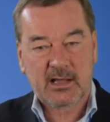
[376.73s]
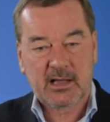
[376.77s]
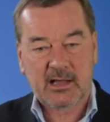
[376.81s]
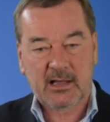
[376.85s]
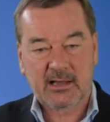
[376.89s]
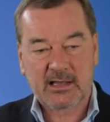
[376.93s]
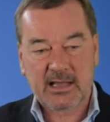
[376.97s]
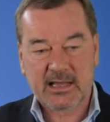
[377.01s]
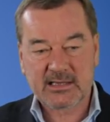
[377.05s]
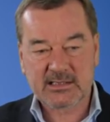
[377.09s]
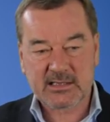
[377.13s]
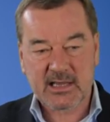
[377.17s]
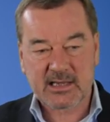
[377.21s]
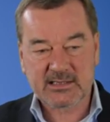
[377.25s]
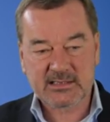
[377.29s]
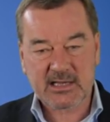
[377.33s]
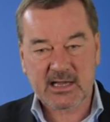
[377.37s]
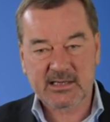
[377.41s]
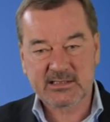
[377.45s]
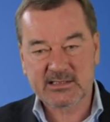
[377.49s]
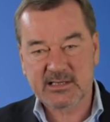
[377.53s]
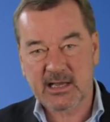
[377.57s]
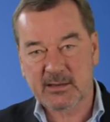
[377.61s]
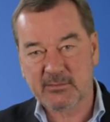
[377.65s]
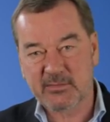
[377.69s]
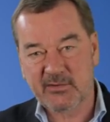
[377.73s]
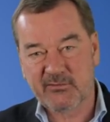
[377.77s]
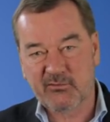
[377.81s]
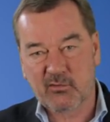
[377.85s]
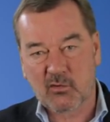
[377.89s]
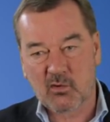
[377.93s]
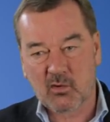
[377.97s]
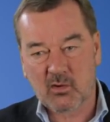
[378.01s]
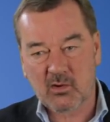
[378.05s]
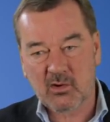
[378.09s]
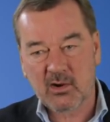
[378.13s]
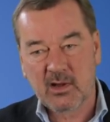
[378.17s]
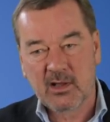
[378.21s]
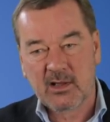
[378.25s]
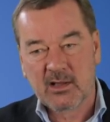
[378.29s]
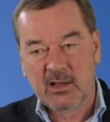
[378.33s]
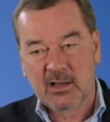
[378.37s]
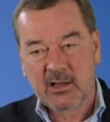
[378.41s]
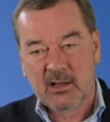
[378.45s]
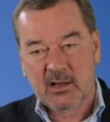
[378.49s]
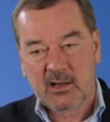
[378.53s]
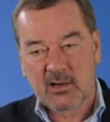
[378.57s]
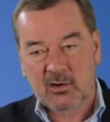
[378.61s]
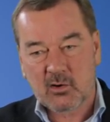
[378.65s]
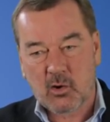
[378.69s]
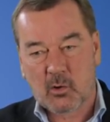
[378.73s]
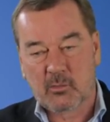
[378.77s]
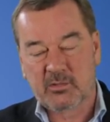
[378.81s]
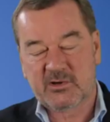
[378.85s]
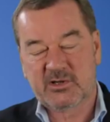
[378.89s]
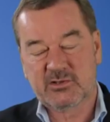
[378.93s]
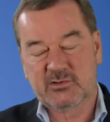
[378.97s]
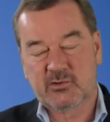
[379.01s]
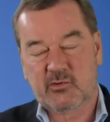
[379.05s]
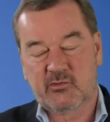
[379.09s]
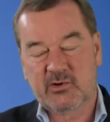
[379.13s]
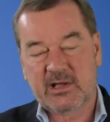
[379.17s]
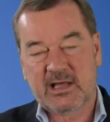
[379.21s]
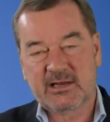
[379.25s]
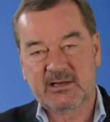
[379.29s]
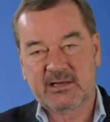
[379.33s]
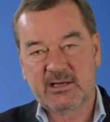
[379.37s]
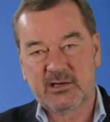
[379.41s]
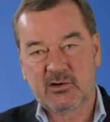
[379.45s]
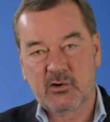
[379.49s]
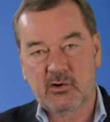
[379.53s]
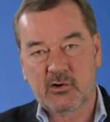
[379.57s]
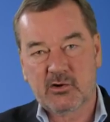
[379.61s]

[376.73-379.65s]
As I said before, competence-oriented